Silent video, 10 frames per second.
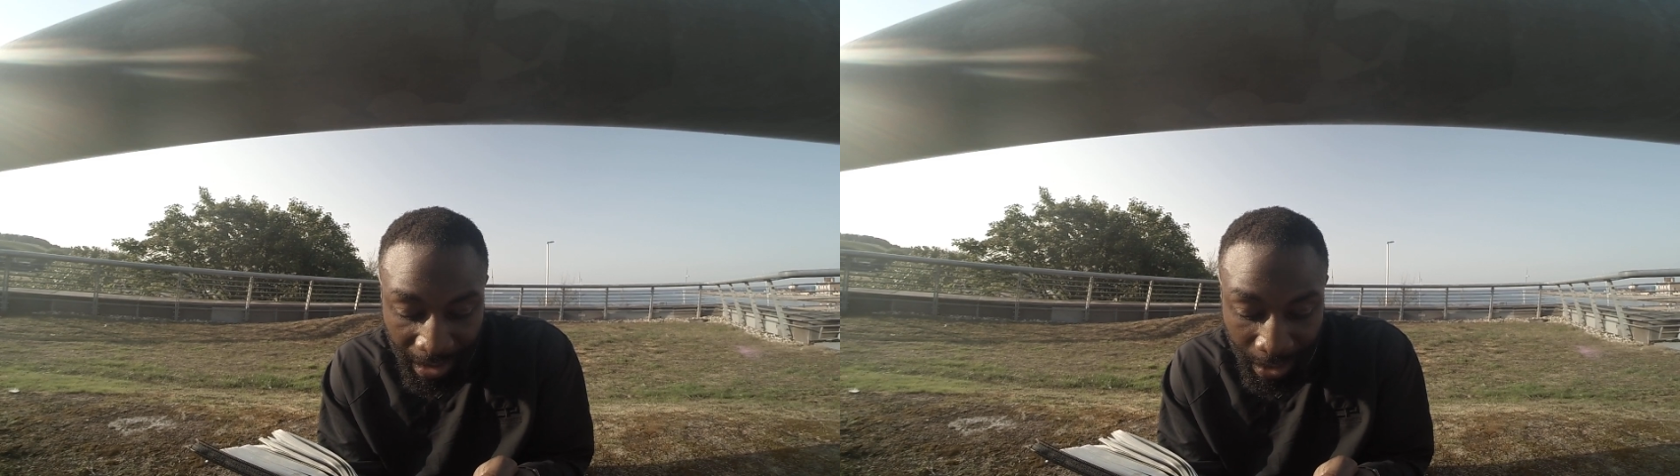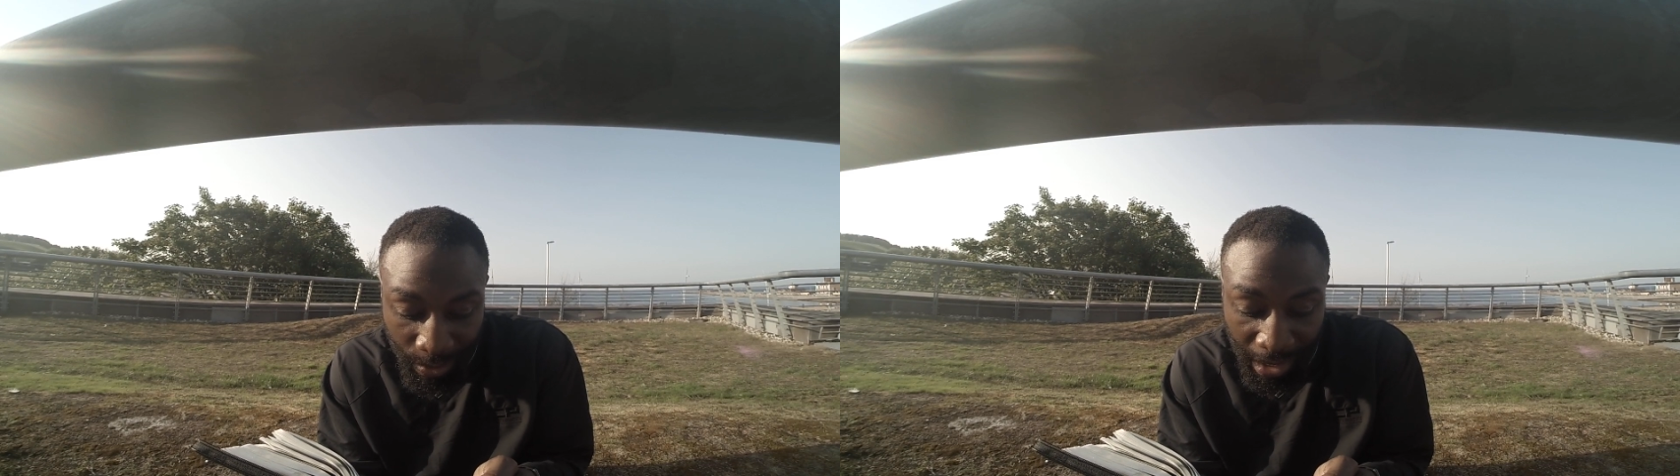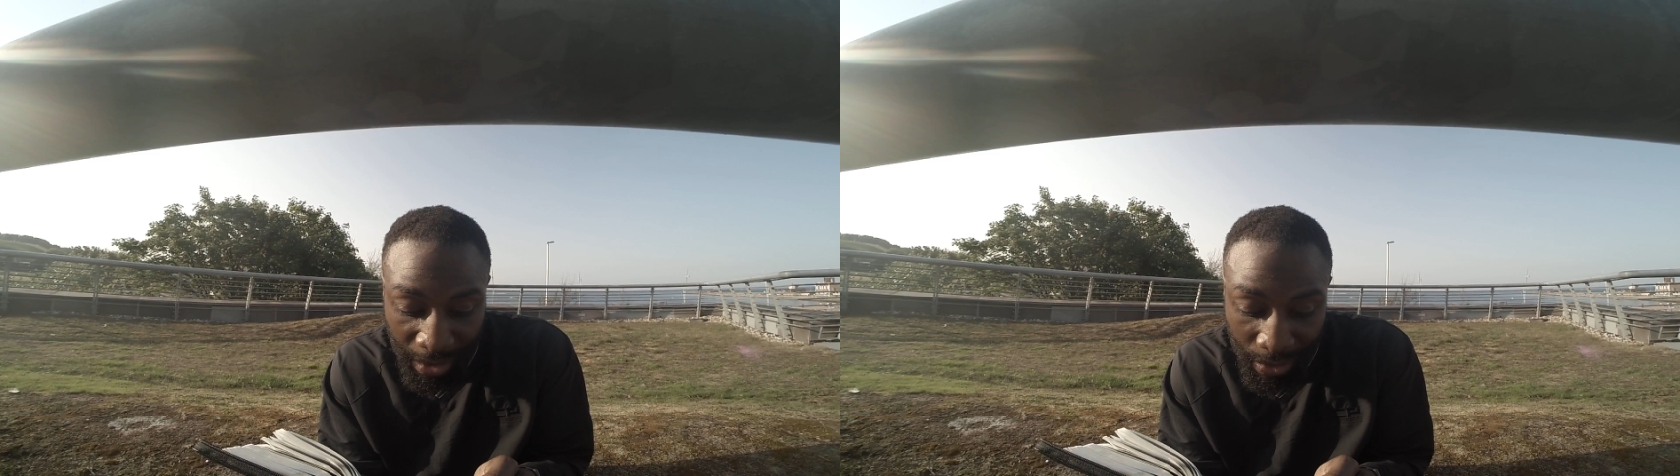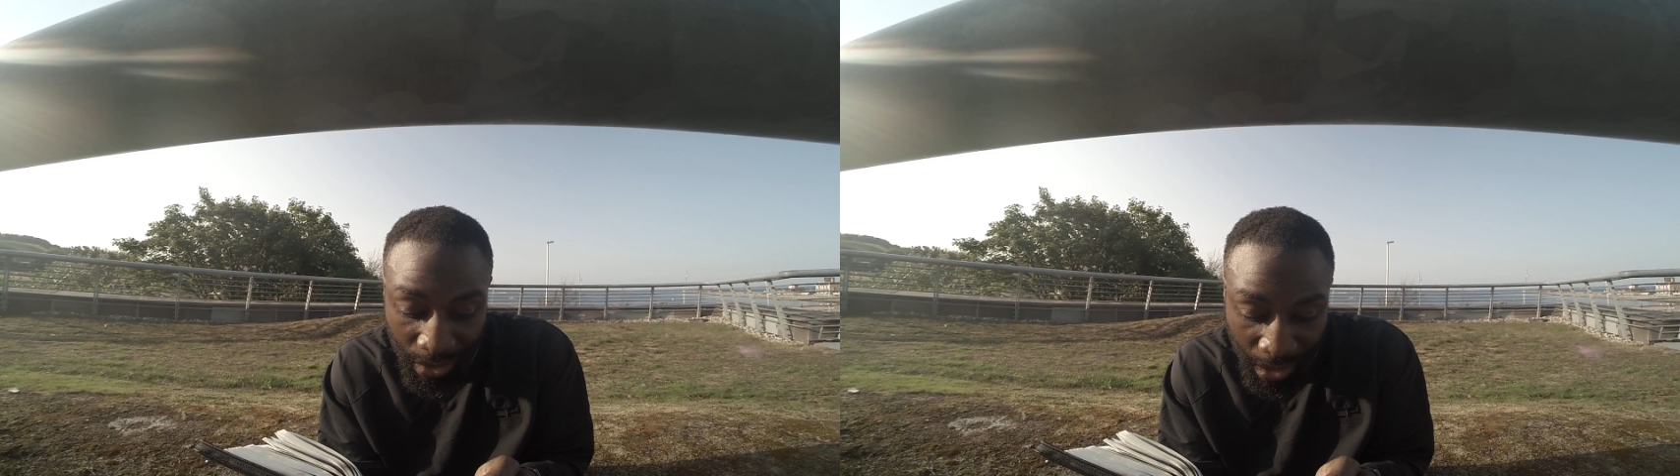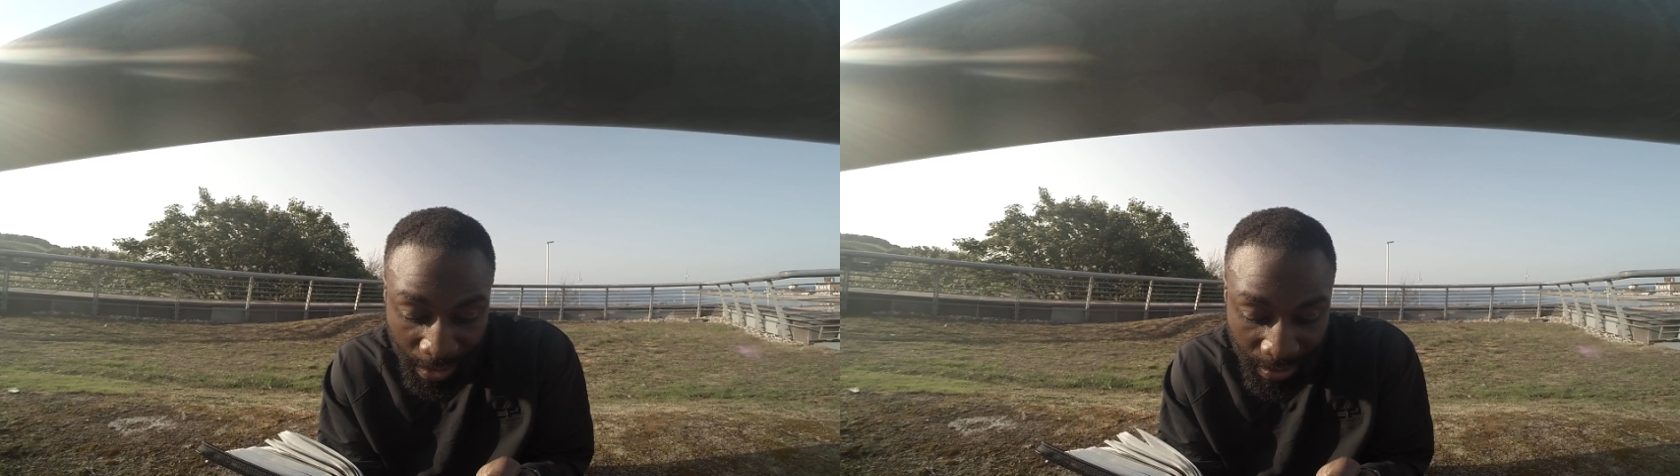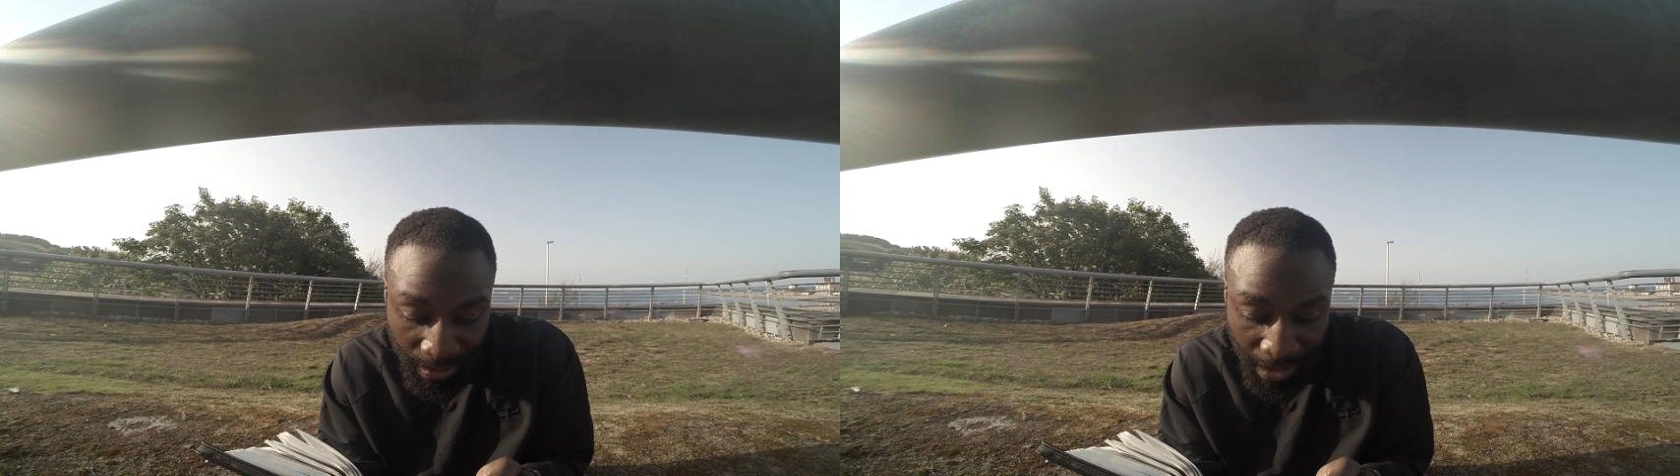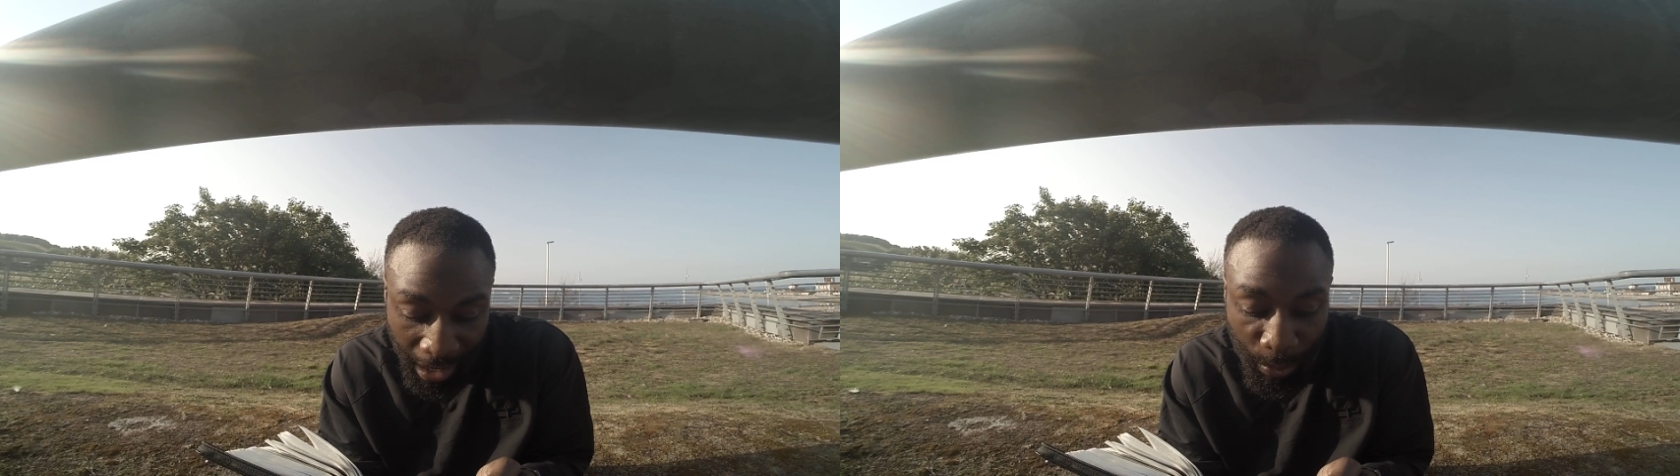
He will take your sons and